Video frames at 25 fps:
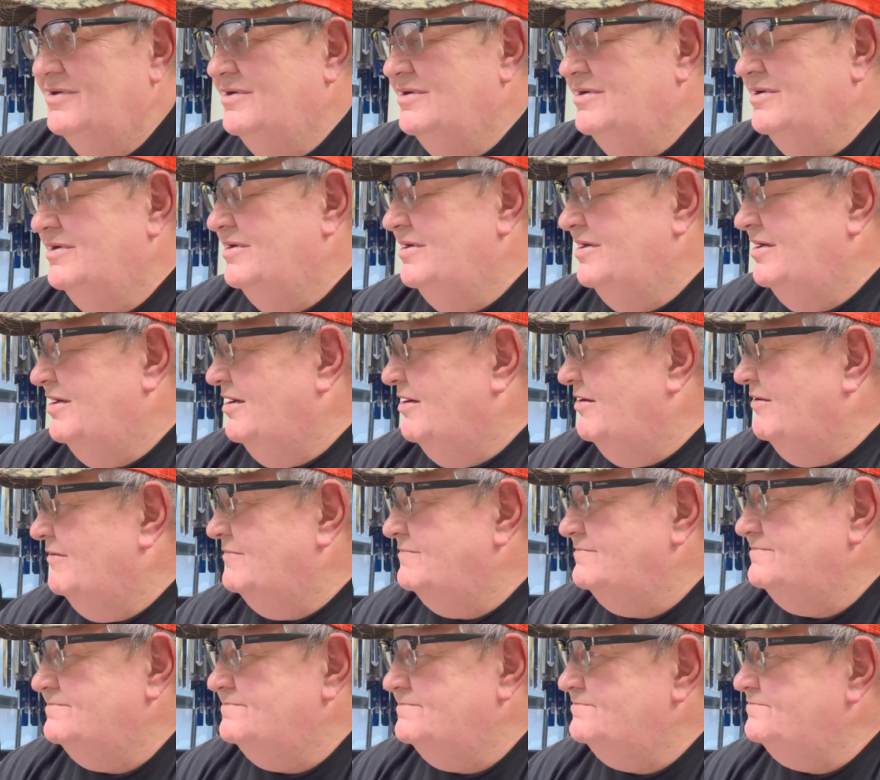You know?
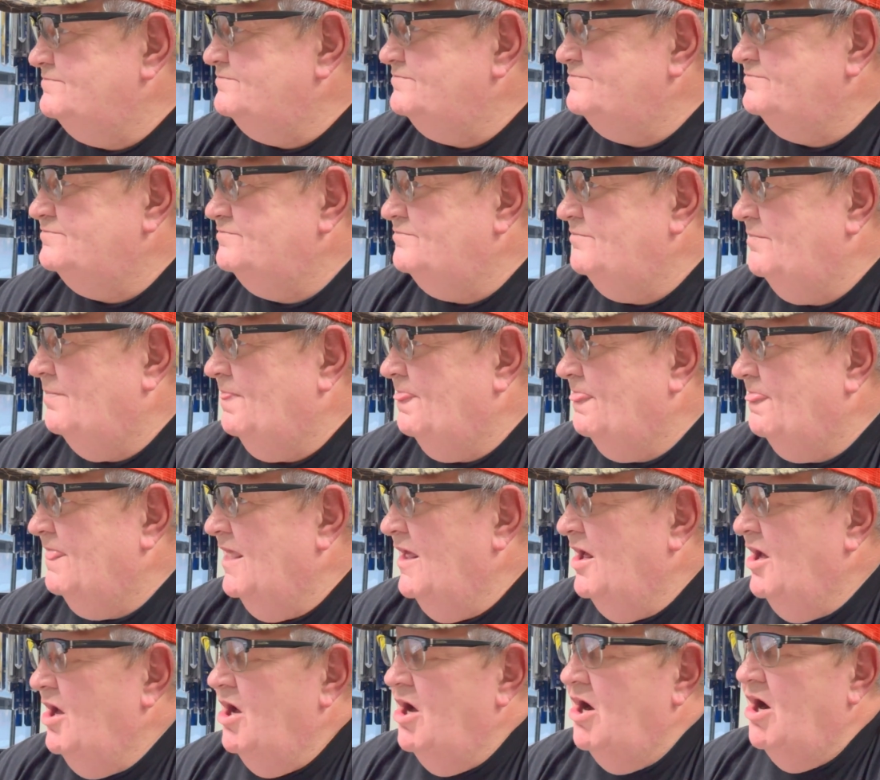
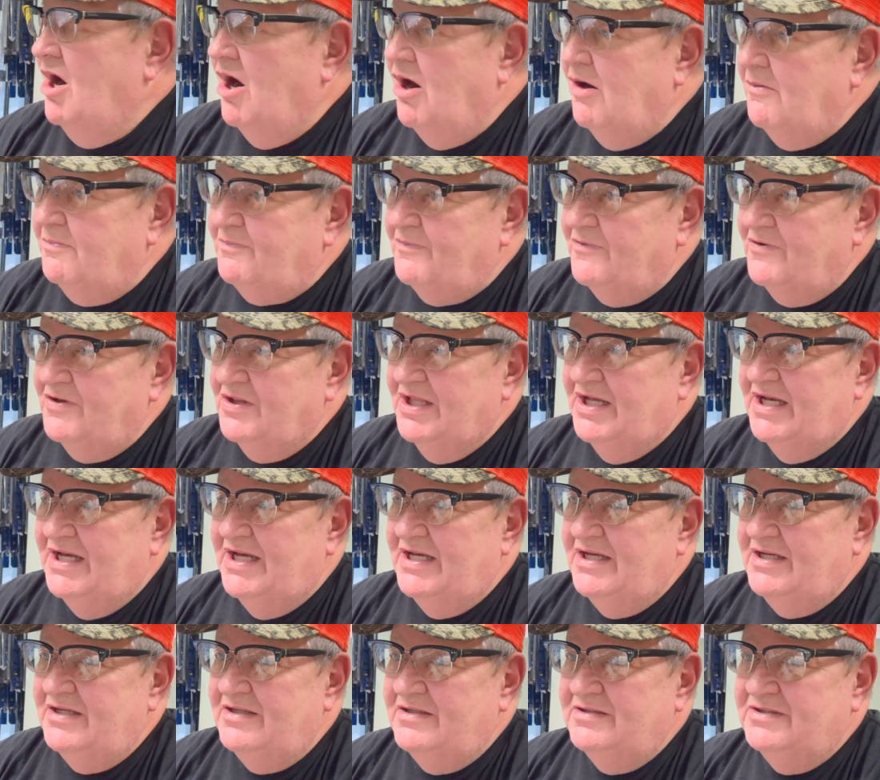
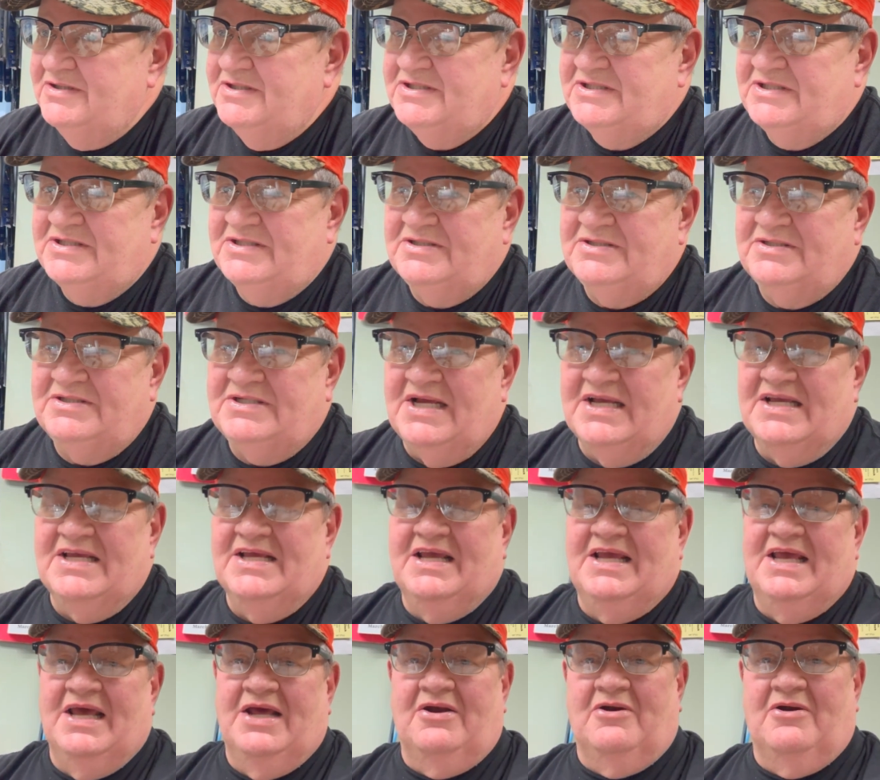Hopefully, she
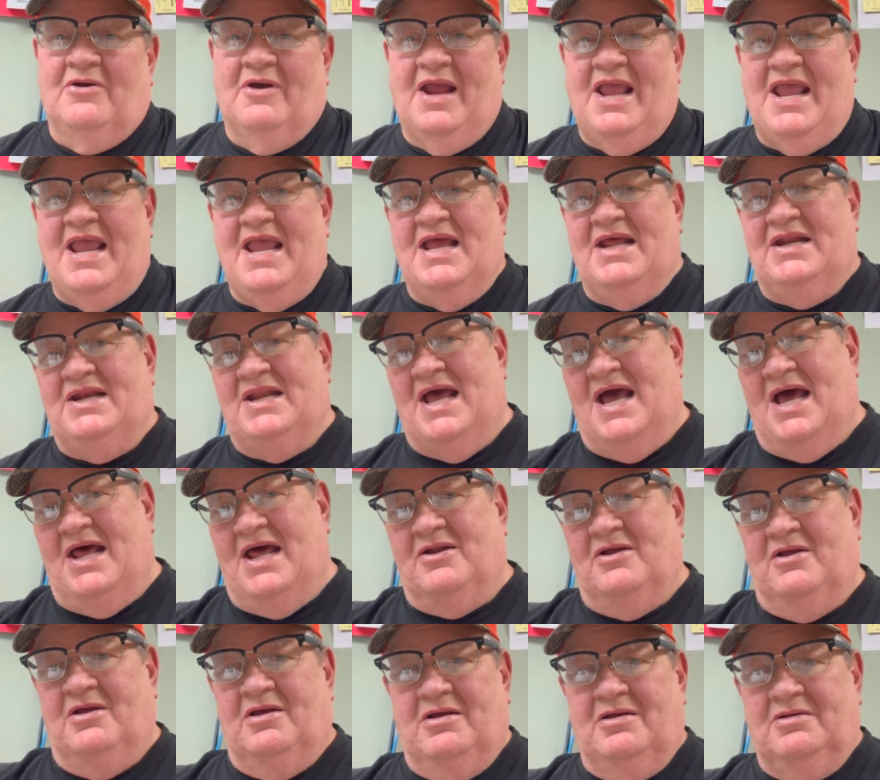can get her hand out
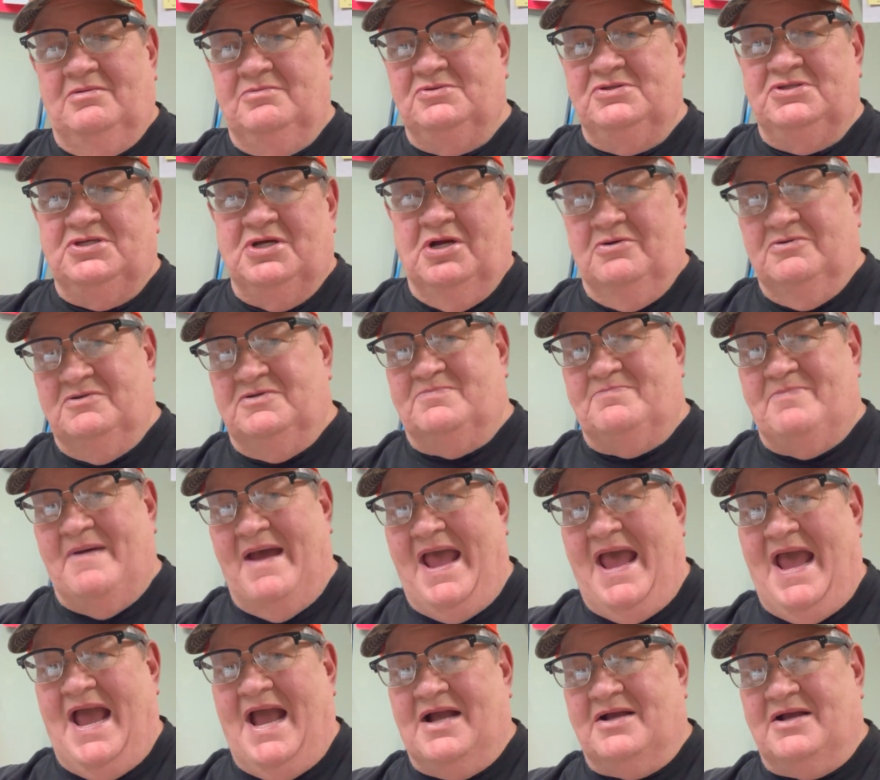of Joe's
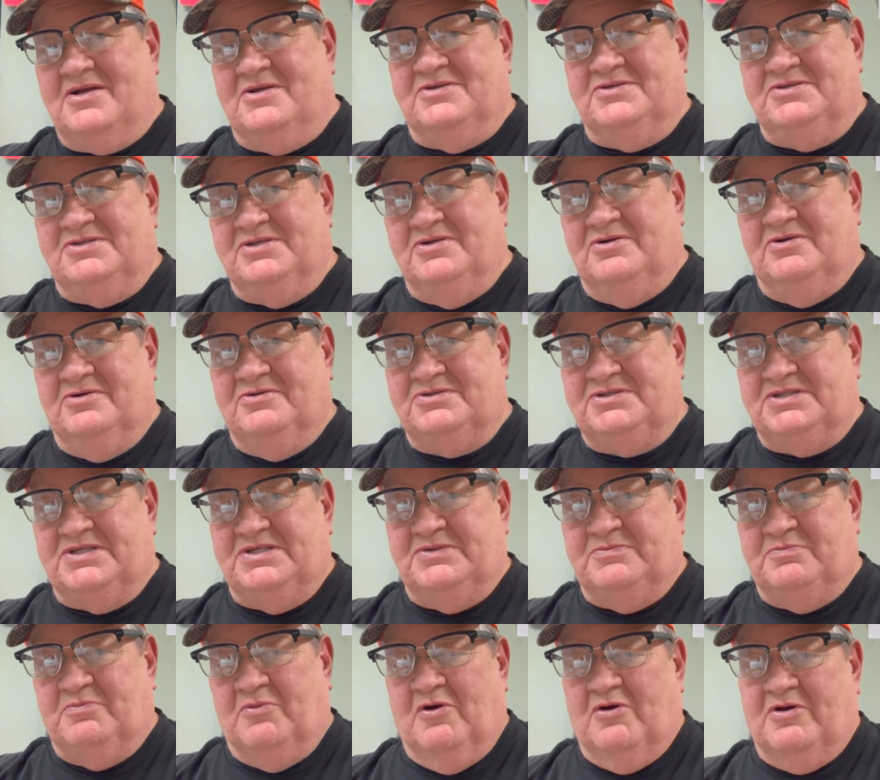back, because, you know,
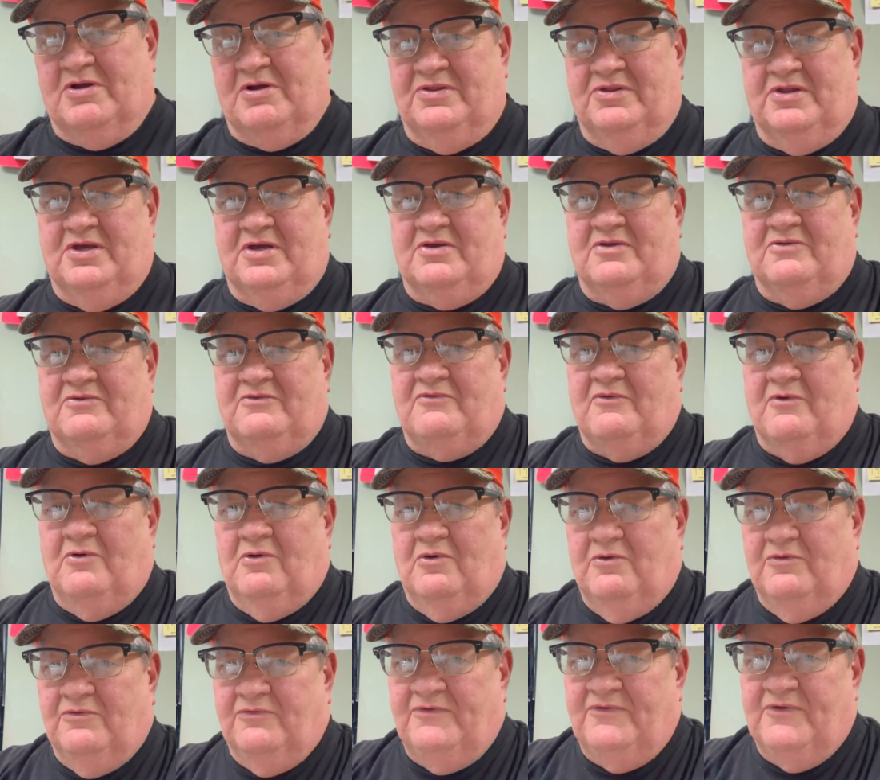she's working the
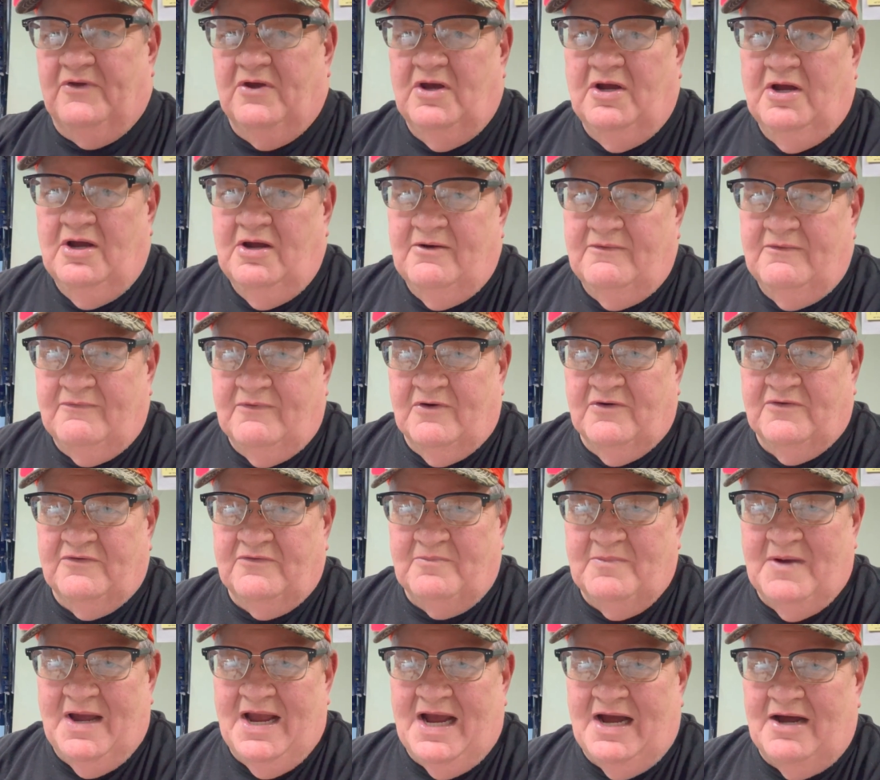controls for his
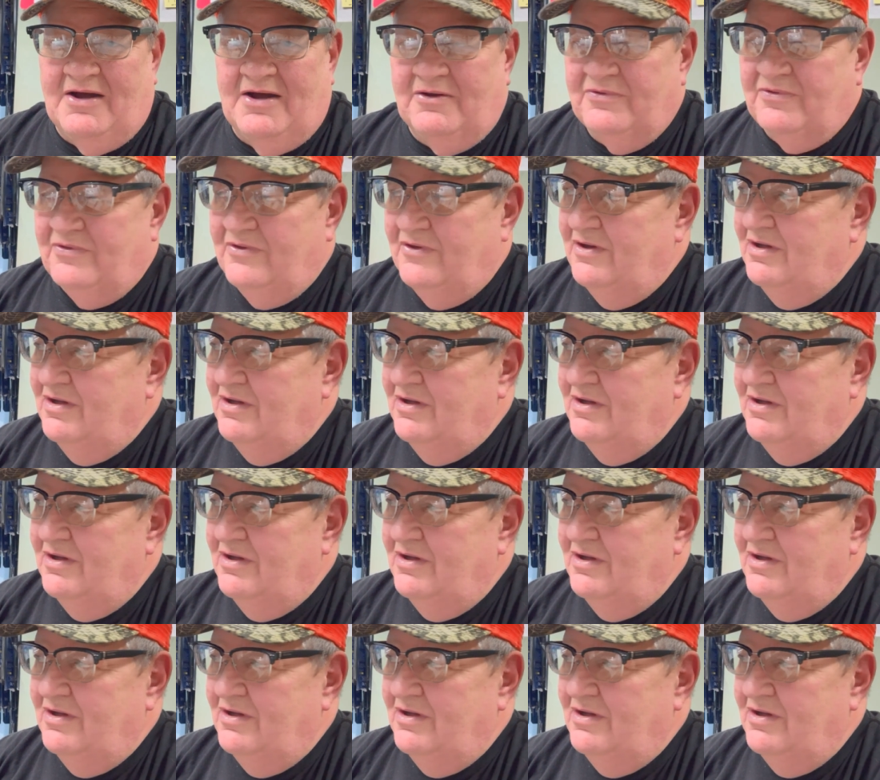mouth.